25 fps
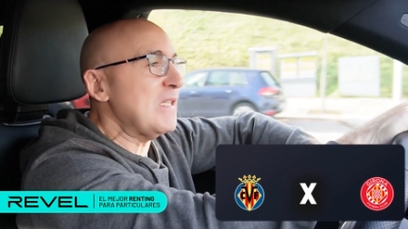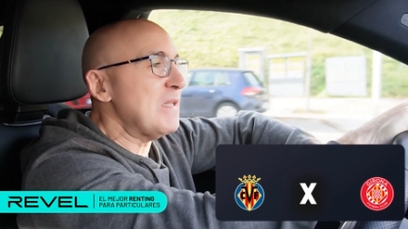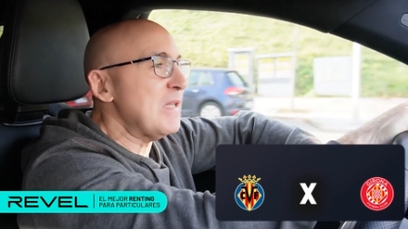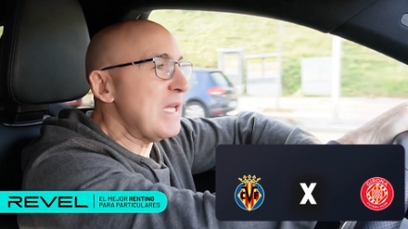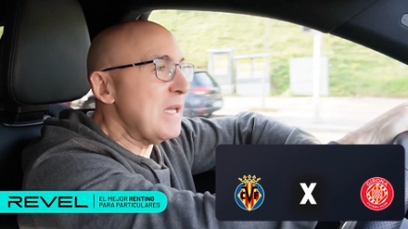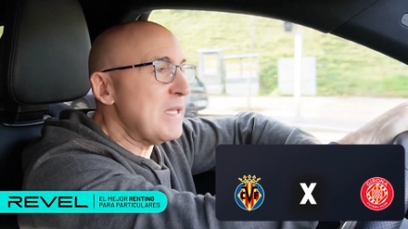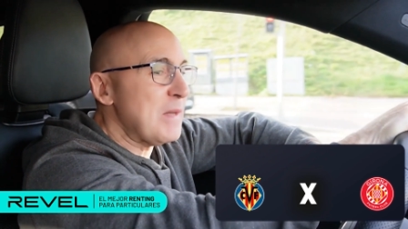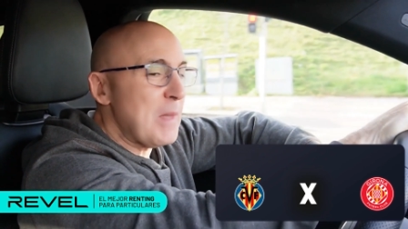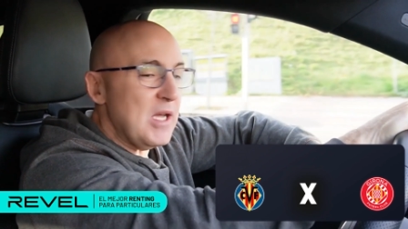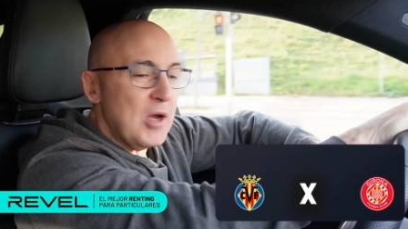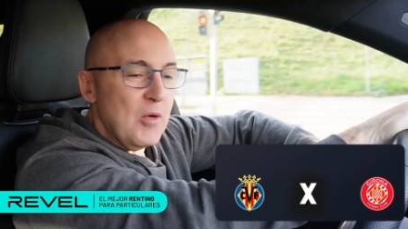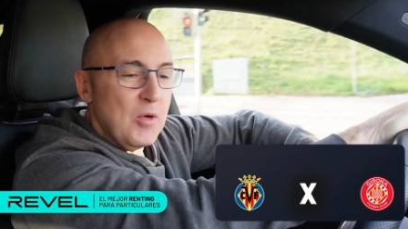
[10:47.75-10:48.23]

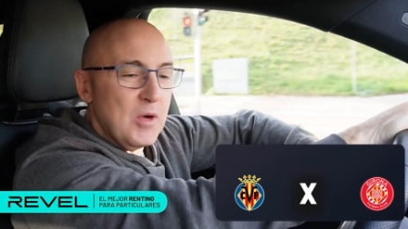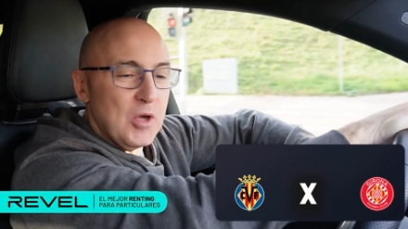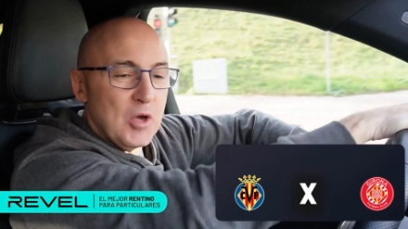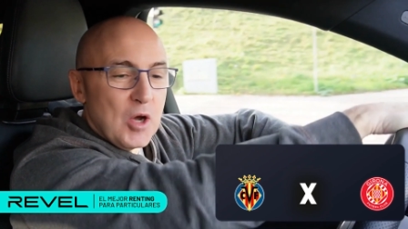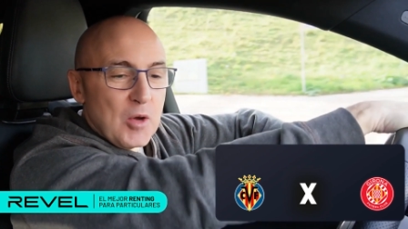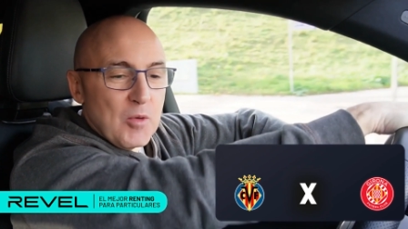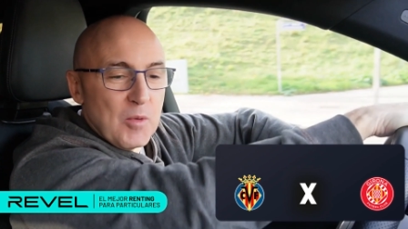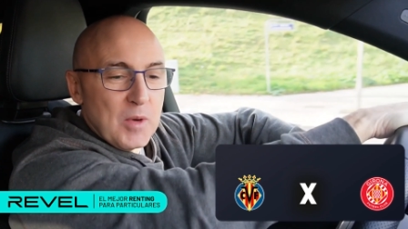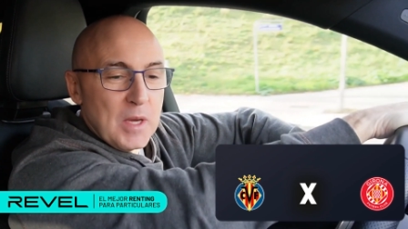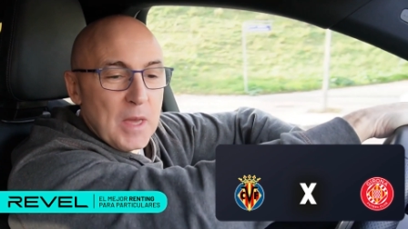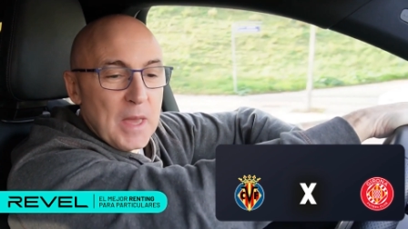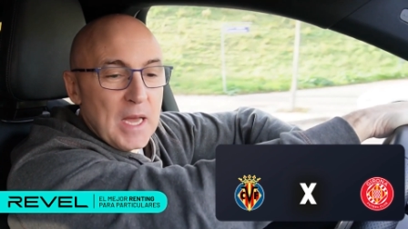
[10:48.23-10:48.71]
Pepe will
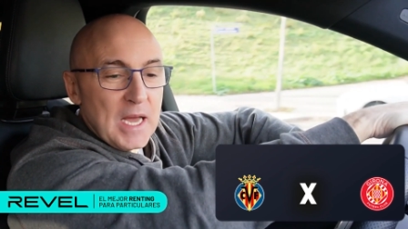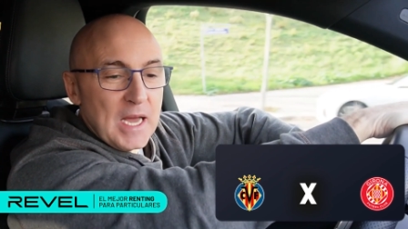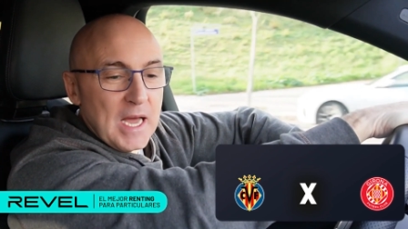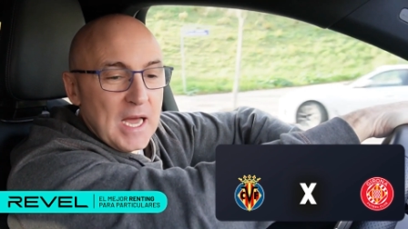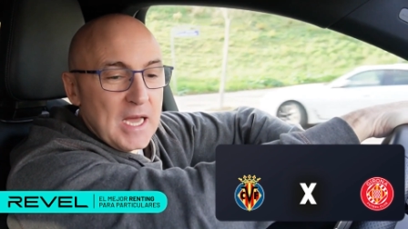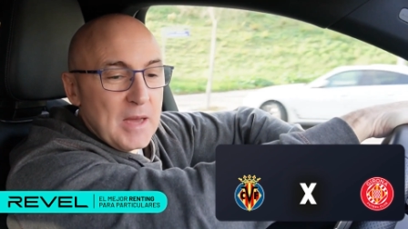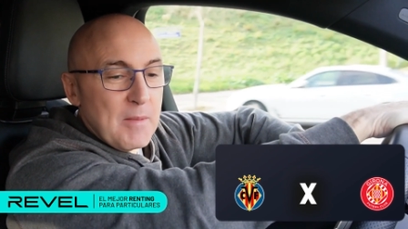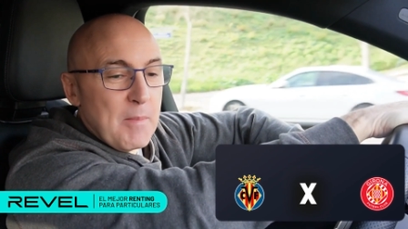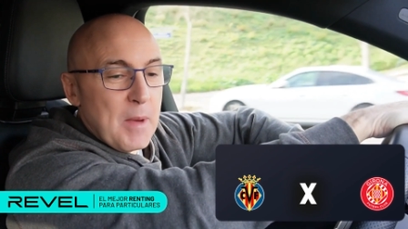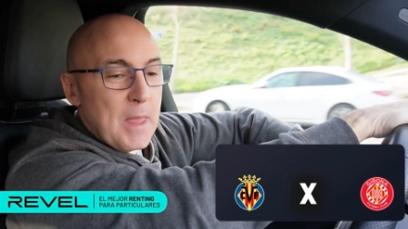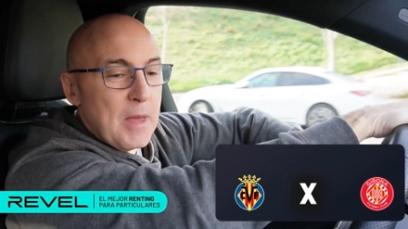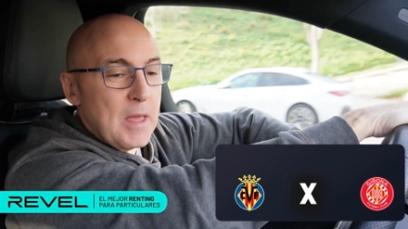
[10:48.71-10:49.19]
not be there.
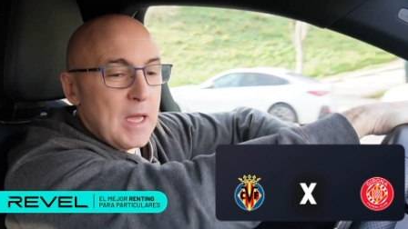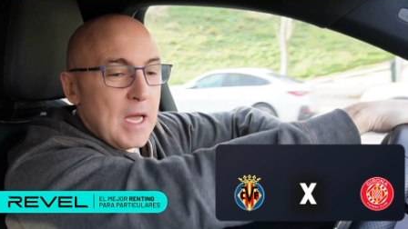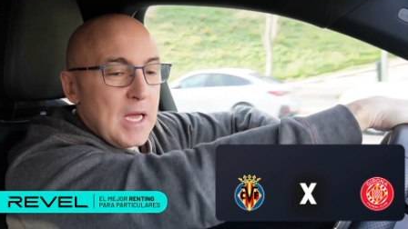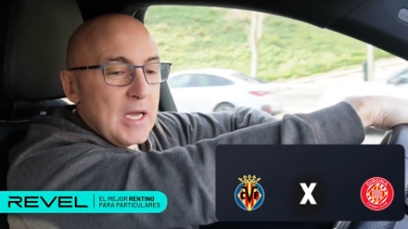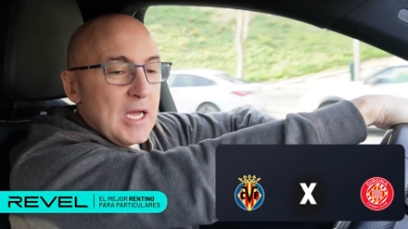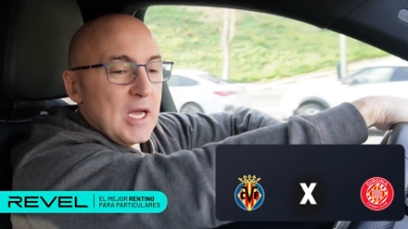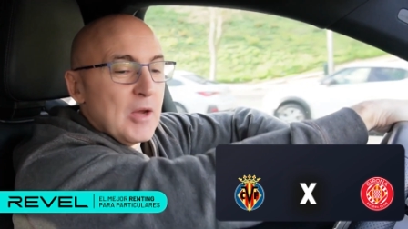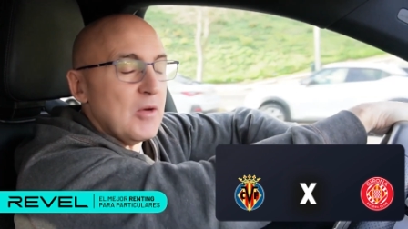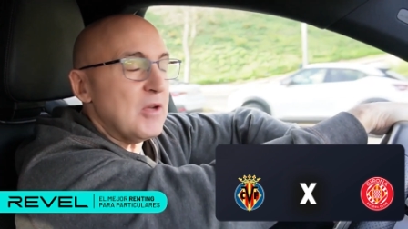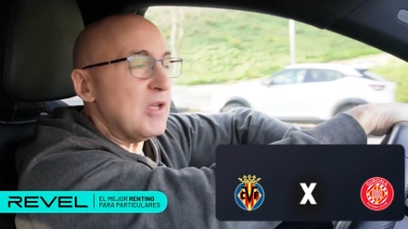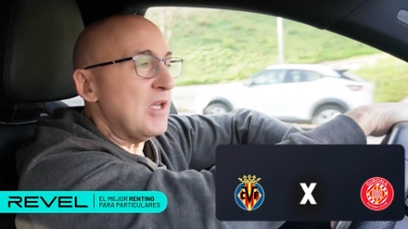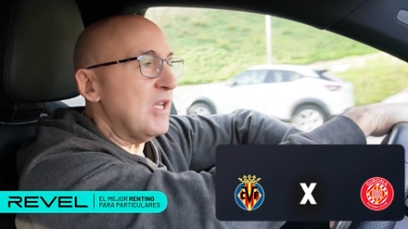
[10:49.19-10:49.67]
And
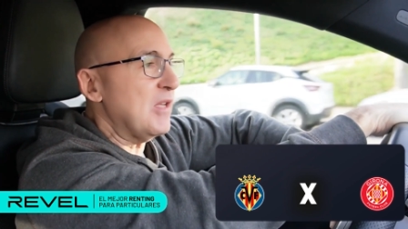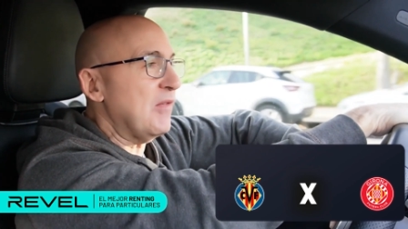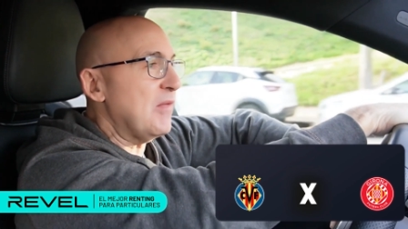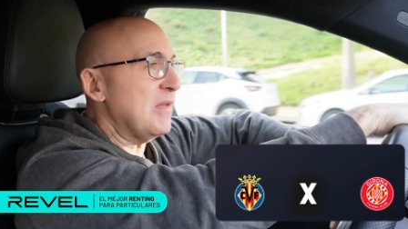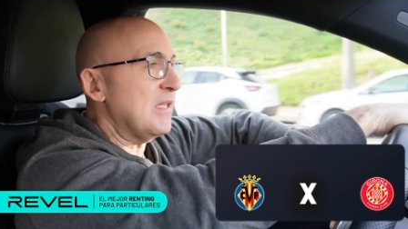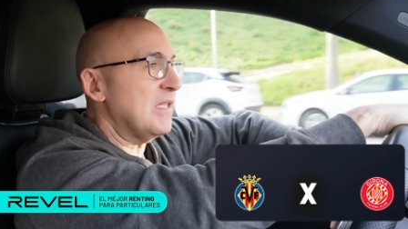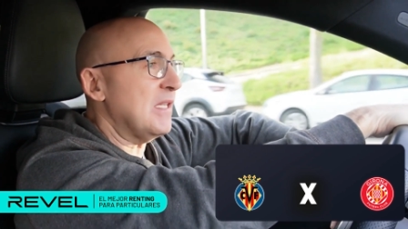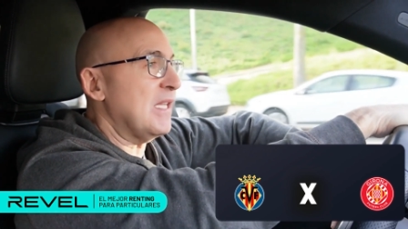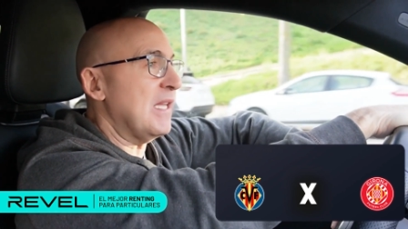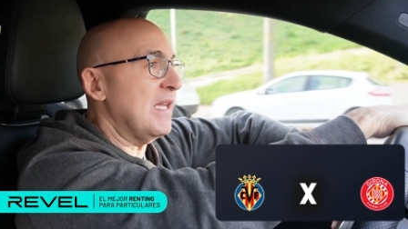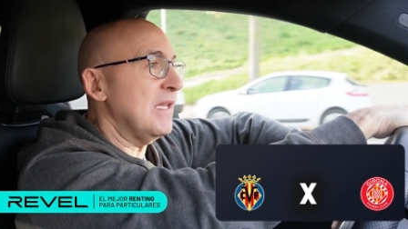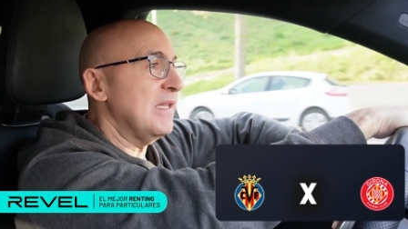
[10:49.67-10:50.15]
Pedraza will not
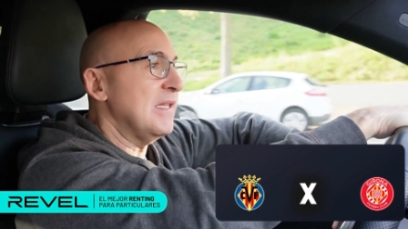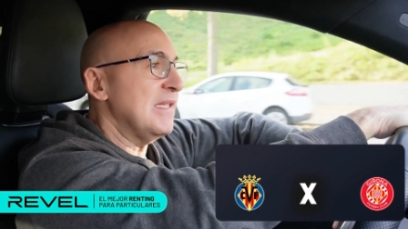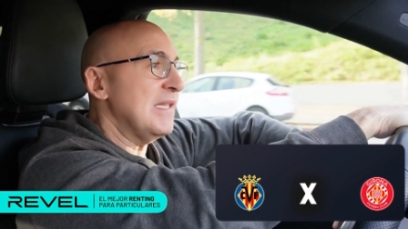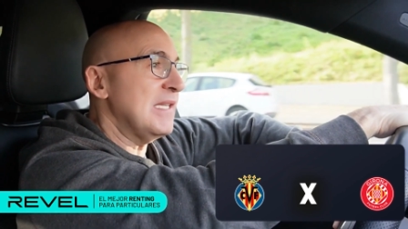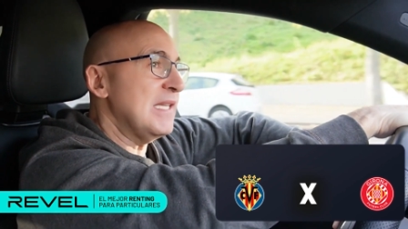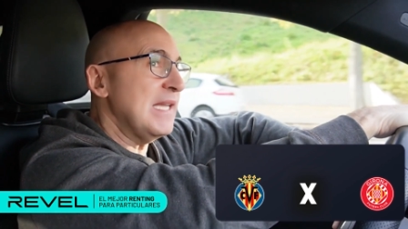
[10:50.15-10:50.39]
be there.